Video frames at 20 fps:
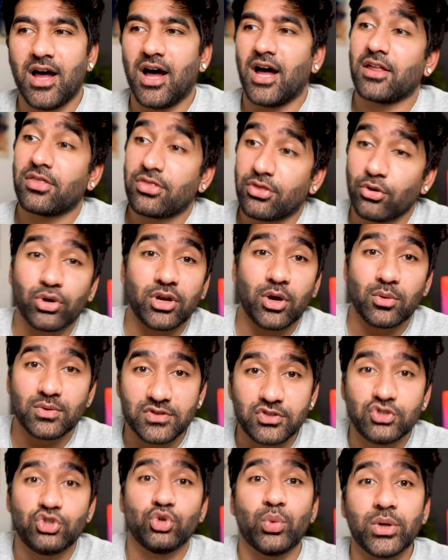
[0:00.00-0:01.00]
I thought I
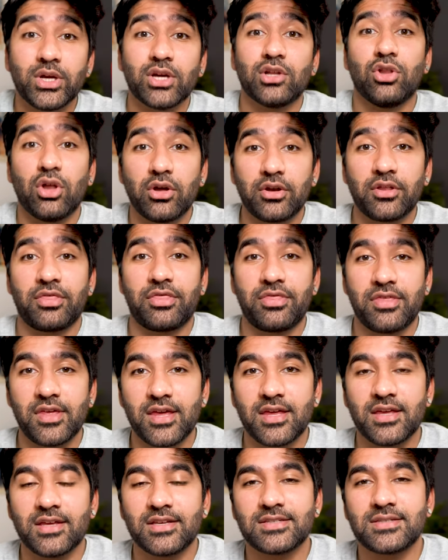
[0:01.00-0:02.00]
was doing a lot of
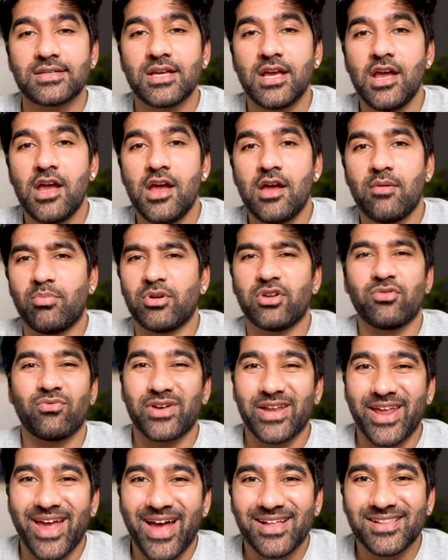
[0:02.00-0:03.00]
things, but in
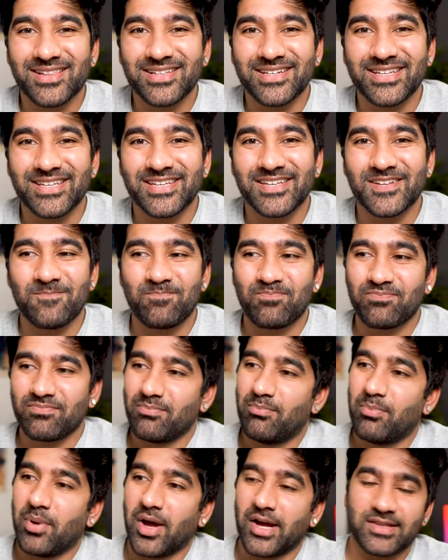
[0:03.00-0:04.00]
reality,
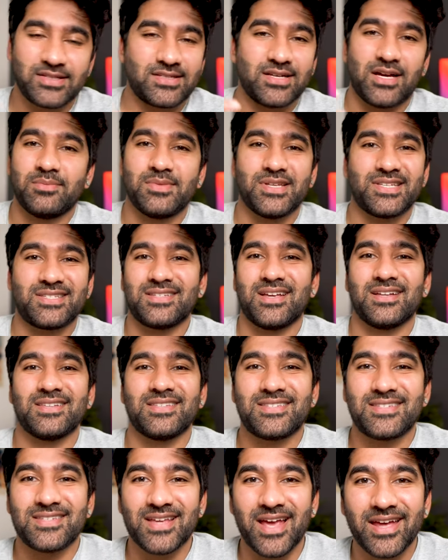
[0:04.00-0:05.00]
by the time the sun
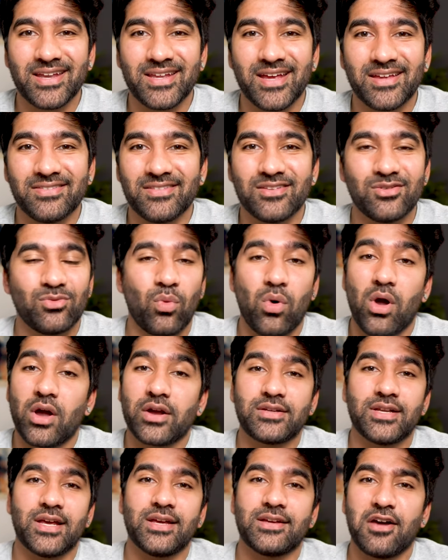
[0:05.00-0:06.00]
set and the
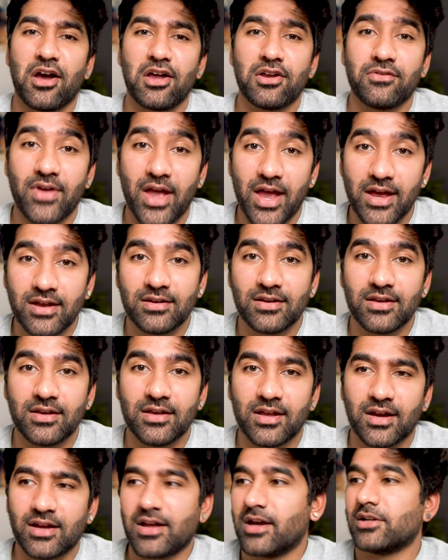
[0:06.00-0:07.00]
workday kind of
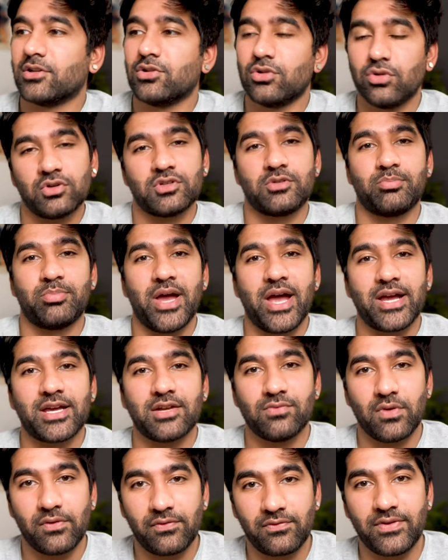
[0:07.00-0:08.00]
ended, I kind of looked back
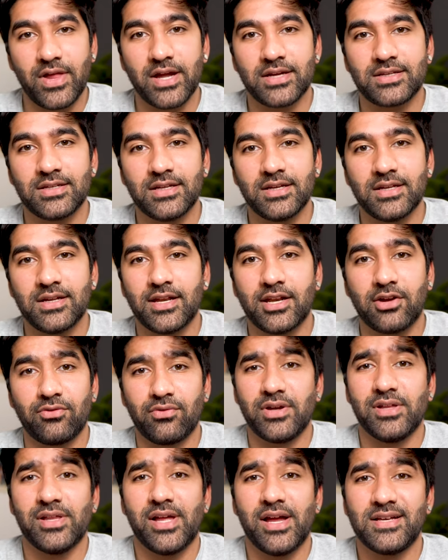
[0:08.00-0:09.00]
and reflected and I
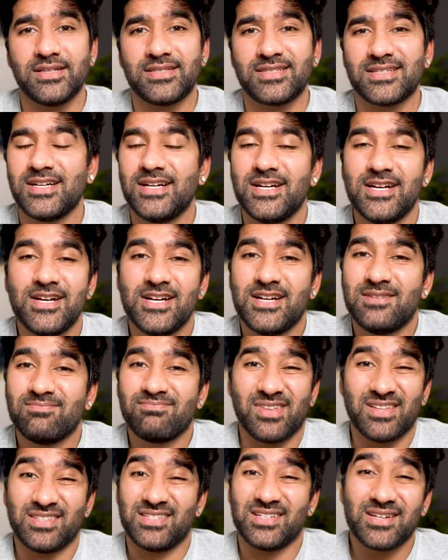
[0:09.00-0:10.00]
realized
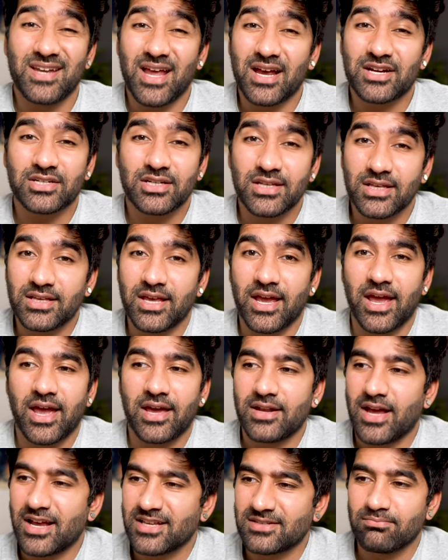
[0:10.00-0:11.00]
I didn't actually
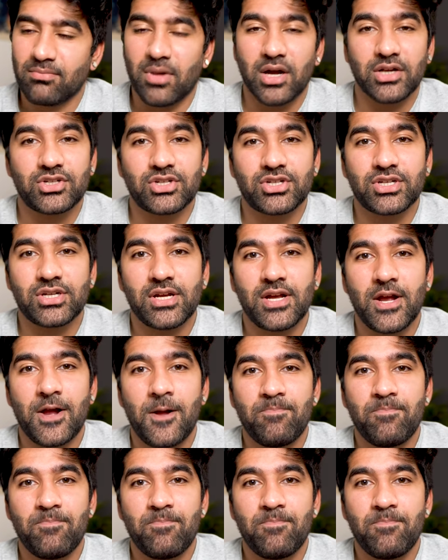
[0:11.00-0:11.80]
get as much